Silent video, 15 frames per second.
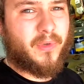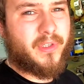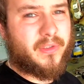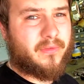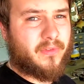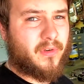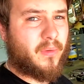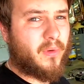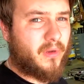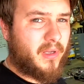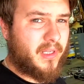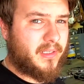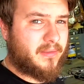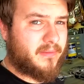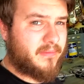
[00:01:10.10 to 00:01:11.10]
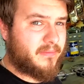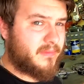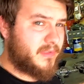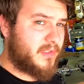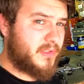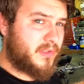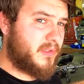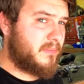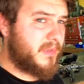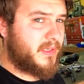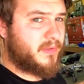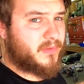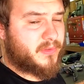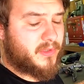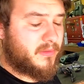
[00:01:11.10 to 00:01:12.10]
what is required to do the
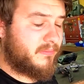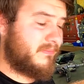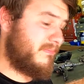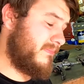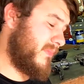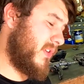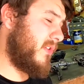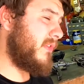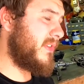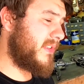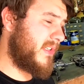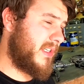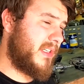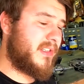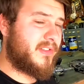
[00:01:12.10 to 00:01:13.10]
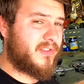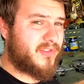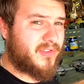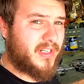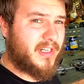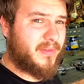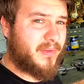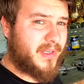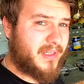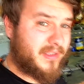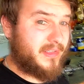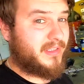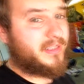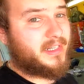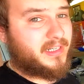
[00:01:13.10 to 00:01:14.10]
manual swap? Obviously, straight away,
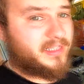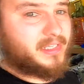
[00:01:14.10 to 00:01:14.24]
you need a